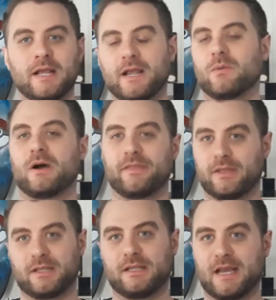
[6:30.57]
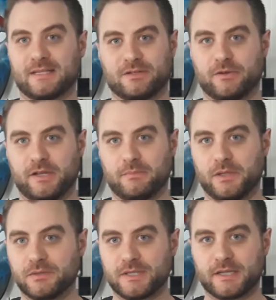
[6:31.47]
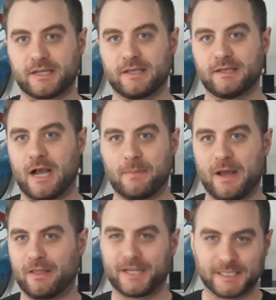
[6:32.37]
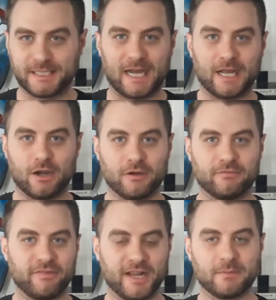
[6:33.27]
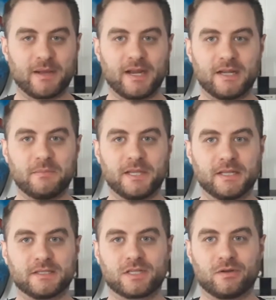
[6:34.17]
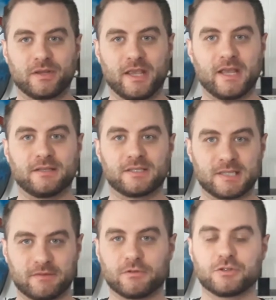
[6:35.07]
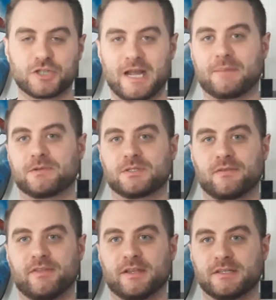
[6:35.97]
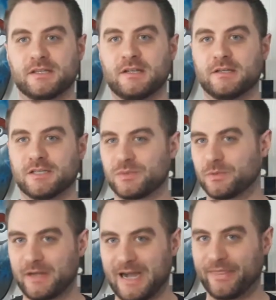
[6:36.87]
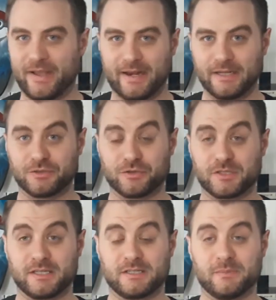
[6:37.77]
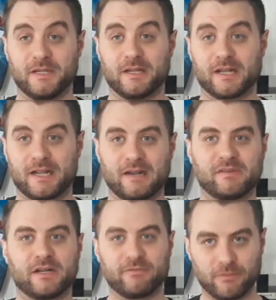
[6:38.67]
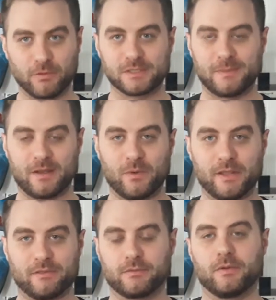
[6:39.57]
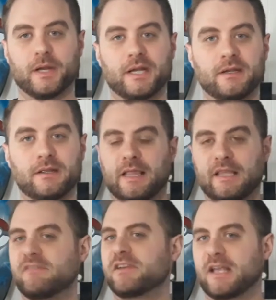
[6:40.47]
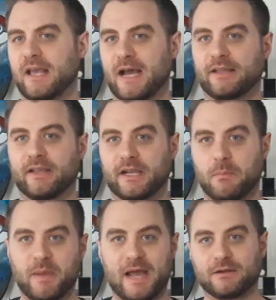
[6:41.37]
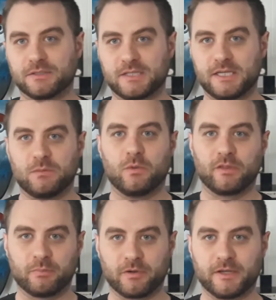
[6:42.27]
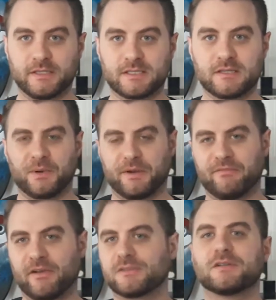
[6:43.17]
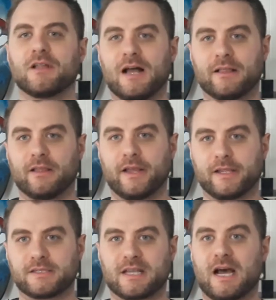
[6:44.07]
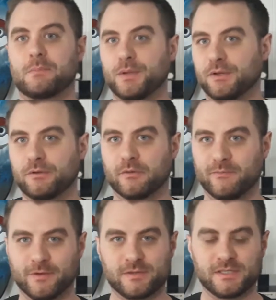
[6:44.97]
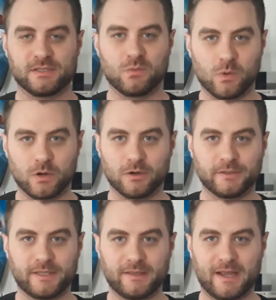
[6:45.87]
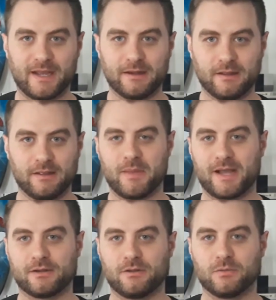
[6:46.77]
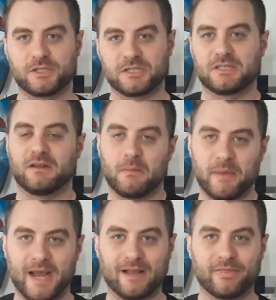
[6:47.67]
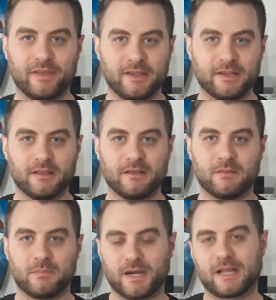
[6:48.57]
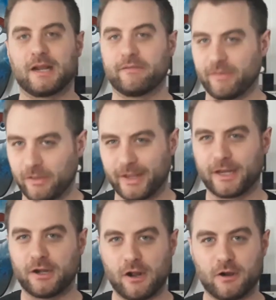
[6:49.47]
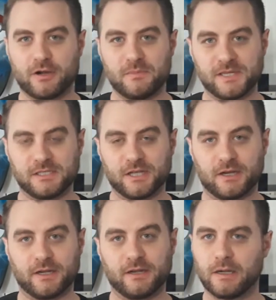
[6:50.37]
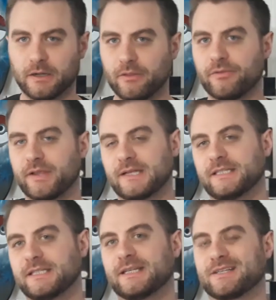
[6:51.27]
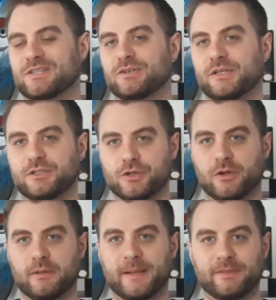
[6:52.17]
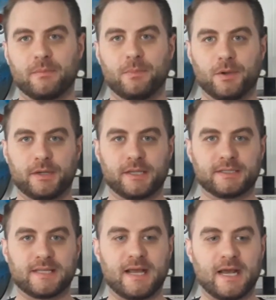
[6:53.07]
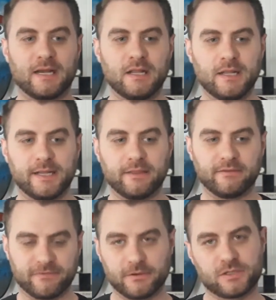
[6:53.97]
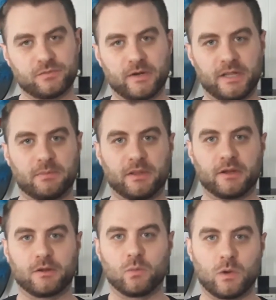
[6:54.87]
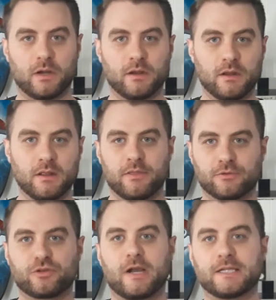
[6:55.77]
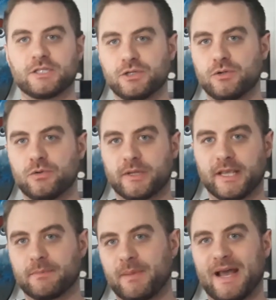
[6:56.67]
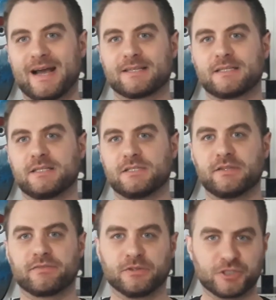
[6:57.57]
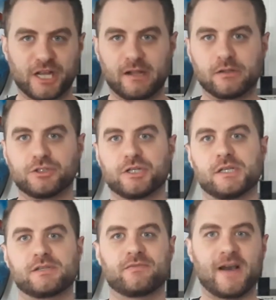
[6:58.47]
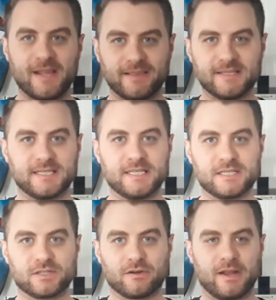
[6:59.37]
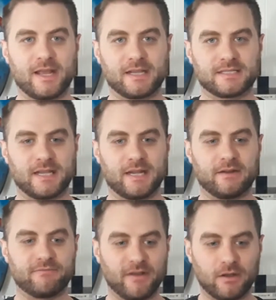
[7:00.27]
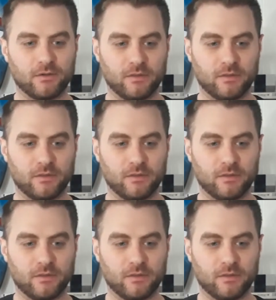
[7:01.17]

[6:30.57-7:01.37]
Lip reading: And while I think he has great music, I'm not like a diehard fan by any means. So again, several chapters of this just were not that interesting to me, and I kind of had to force my way through it. And they even had like a battle scene with Prince, but it felt a lot like Scott Pilgrim versus the World in that battle, which isn't a bad thing, but I kind of felt like it had already been done. Another thing I didn't necessarily enjoy about the book is that in the first Ready Player One, they're trying to get past these different challenges, find these Easter eggs, and it felt